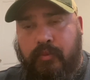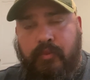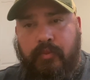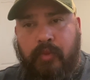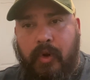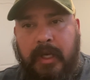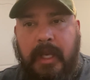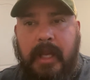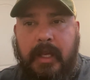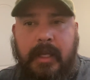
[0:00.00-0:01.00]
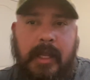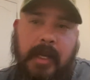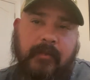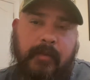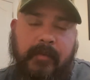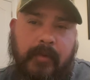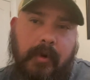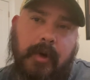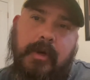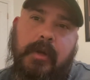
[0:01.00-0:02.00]
more cleanly than ever
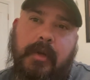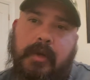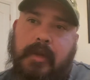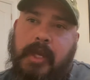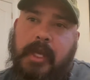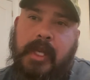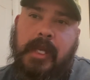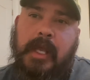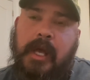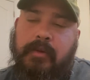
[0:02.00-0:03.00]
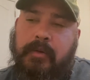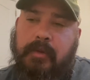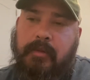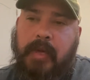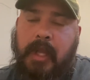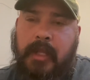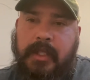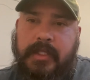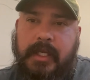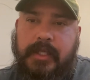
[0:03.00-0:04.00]
before and eke out a
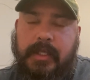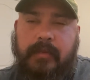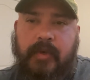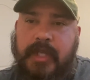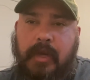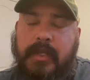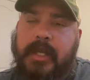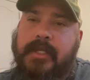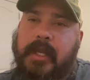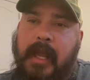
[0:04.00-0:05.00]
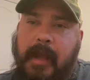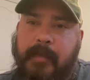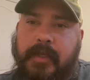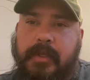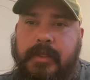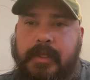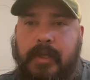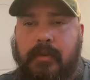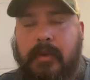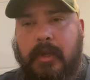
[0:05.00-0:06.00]
decision, which I don't think is going to happen.
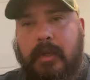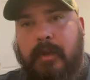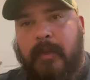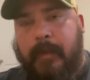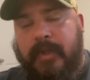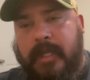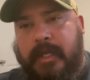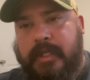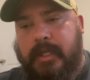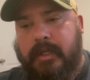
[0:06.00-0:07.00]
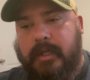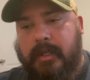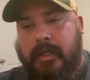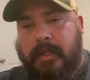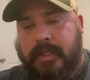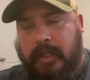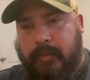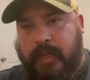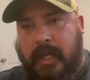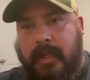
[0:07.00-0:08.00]
So my prediction is going
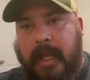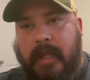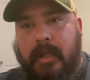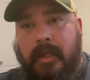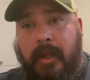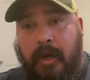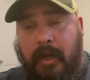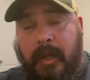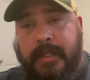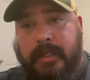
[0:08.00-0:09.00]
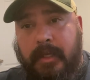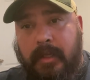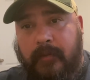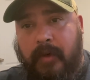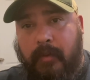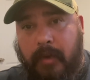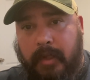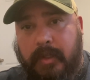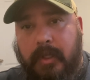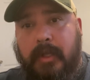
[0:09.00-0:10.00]
to be that Earl has done enough
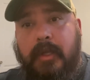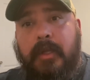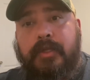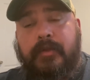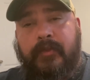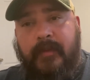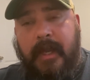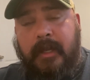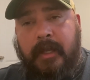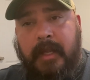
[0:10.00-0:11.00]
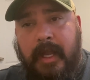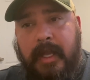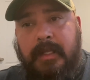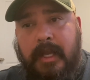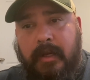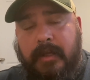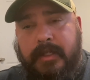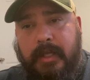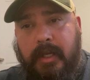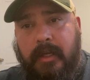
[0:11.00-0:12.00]
homework to fight a guy like Danny
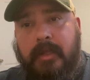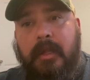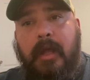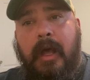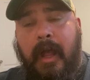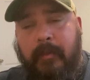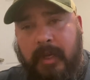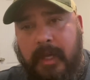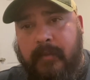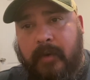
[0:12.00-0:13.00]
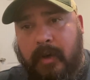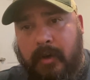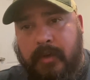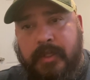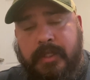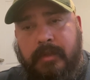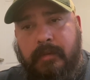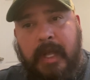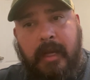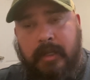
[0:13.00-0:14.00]
Garcia. I believe Earl is
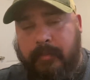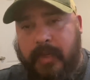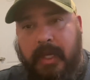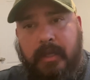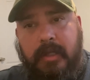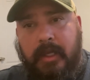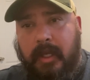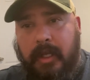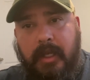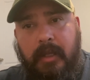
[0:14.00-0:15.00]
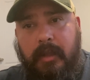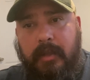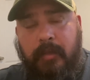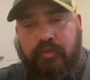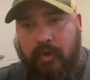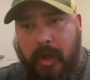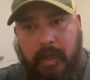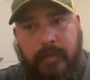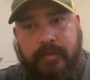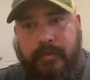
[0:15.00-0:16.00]
not going to be the the
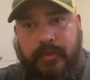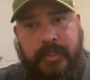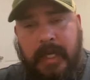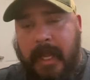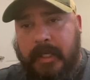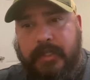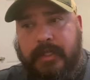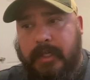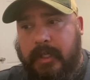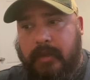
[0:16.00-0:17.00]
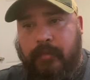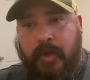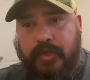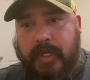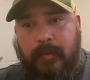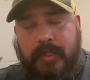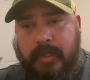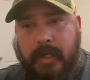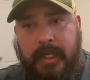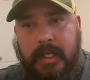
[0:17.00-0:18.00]
brawler slash puncher that we
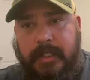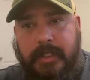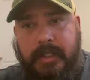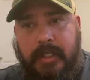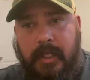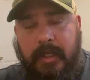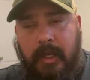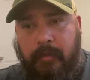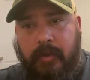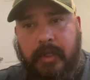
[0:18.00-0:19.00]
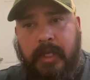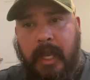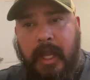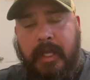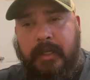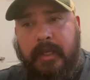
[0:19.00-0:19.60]
saw against uh, Kell Brook and